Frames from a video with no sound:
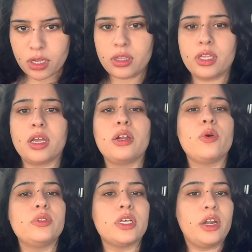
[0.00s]
The
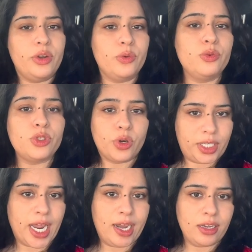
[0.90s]
clothes are loose or
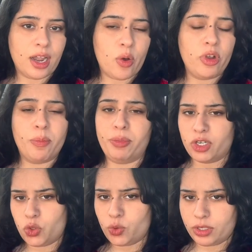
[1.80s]
tight now
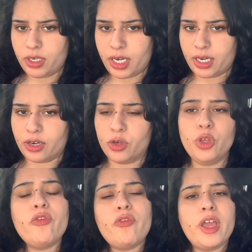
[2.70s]
compared to earlier? Do
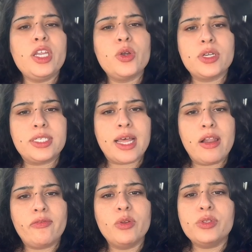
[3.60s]
you find
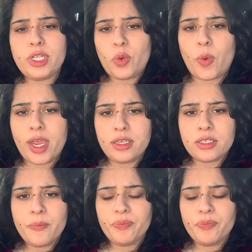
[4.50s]
yourself losing weight?